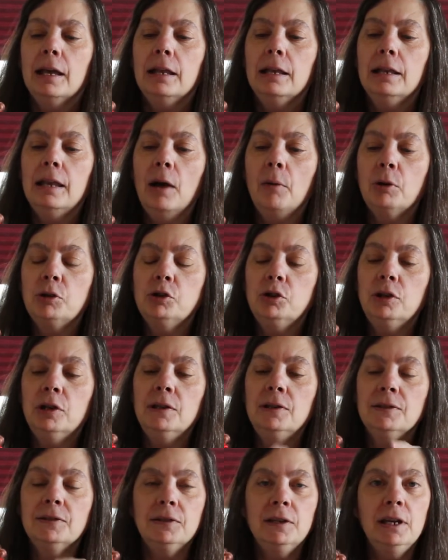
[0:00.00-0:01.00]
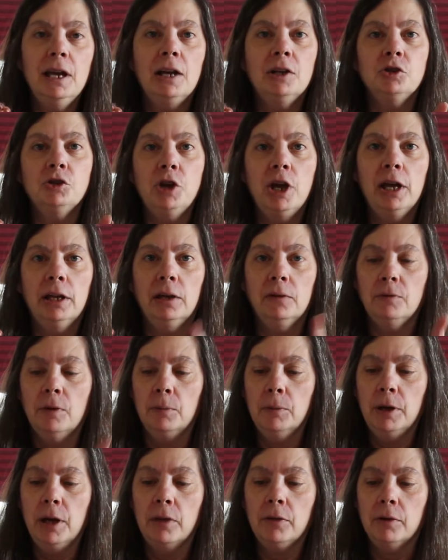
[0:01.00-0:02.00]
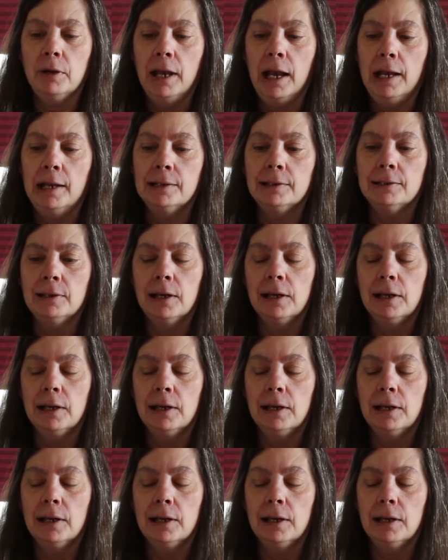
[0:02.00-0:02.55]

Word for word: Now what you didn't see on Janet from the other case